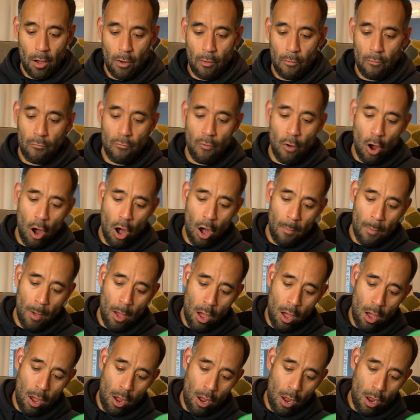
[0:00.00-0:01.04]

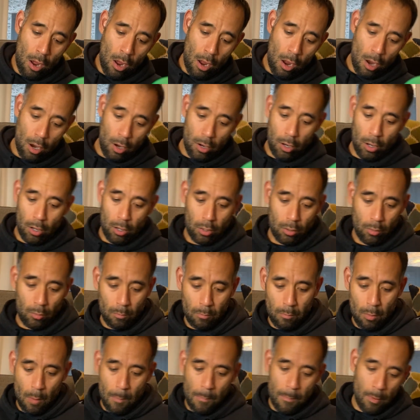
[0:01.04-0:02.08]
Robin!
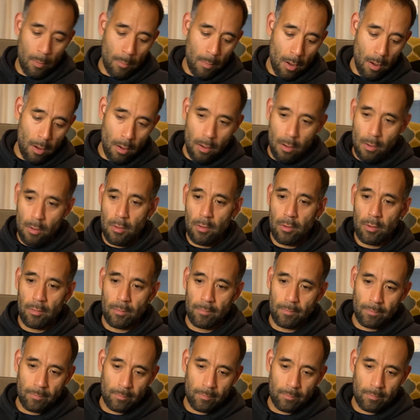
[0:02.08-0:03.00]
Boop, boop, boop.